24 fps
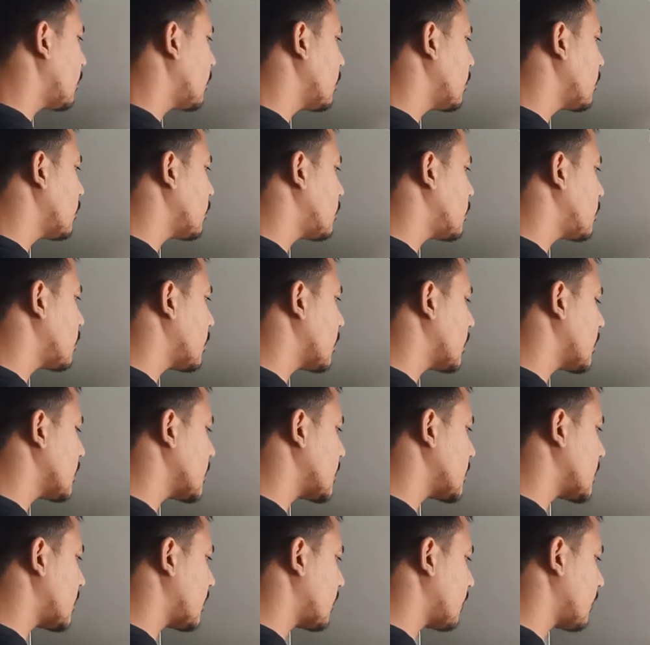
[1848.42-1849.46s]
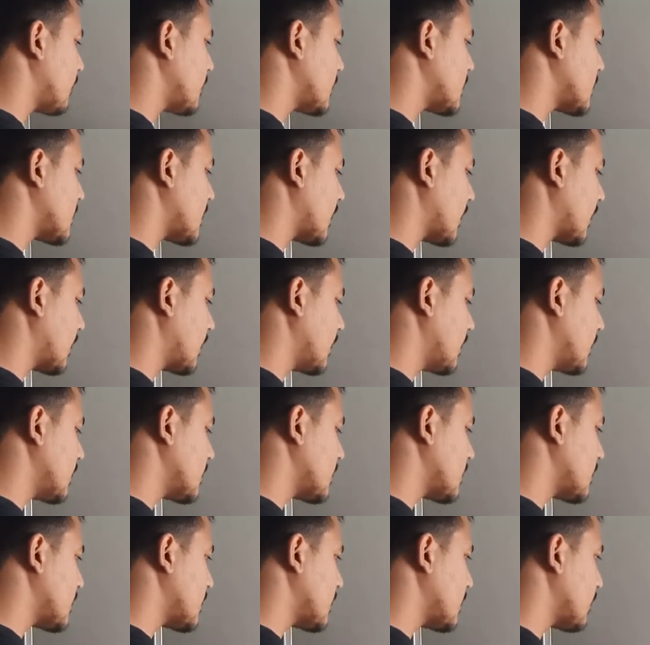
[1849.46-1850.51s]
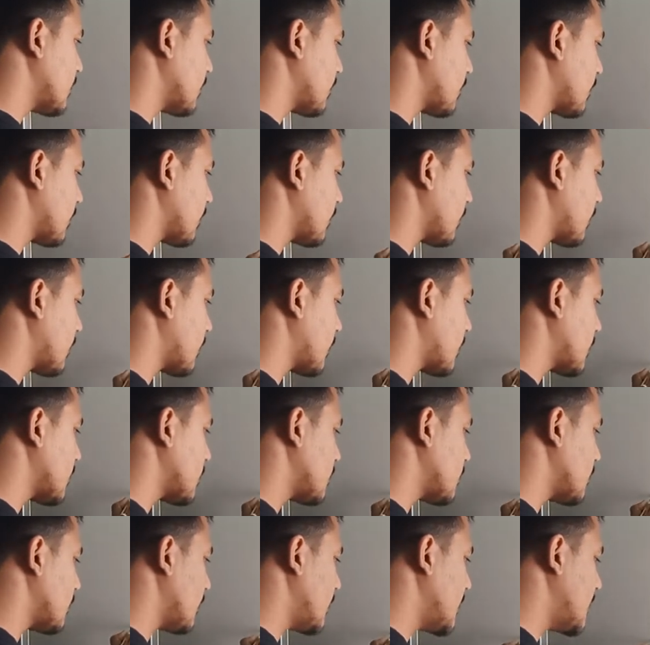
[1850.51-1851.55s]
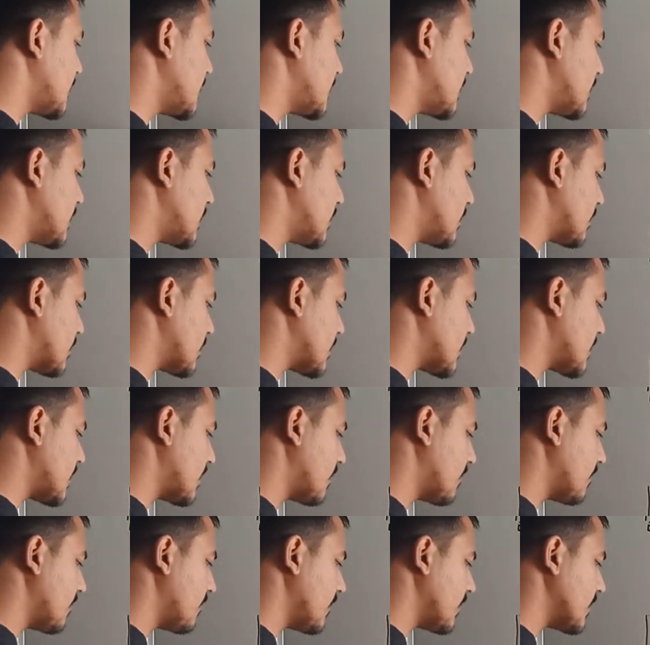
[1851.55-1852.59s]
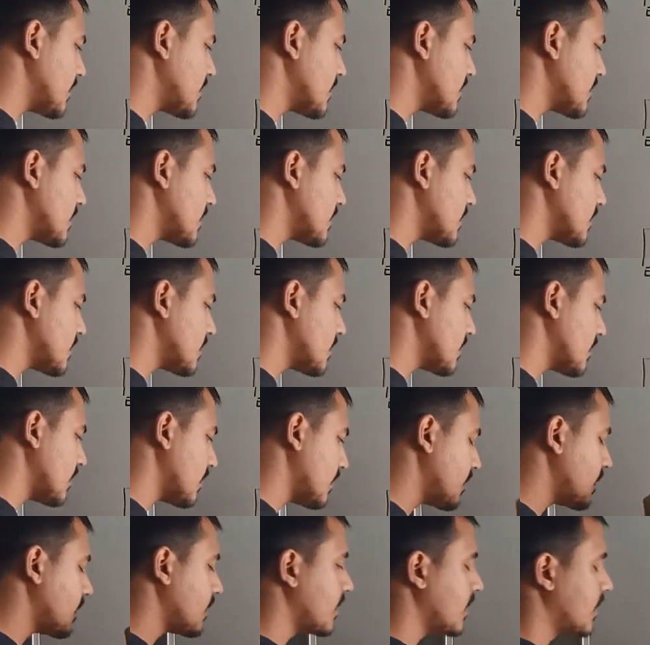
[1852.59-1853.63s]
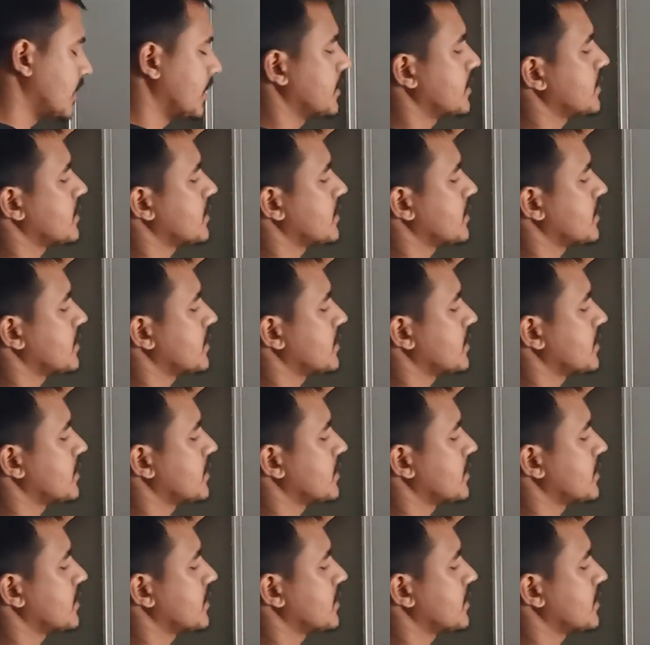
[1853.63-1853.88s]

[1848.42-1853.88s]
going to draw a surface like this. So this is your surface, a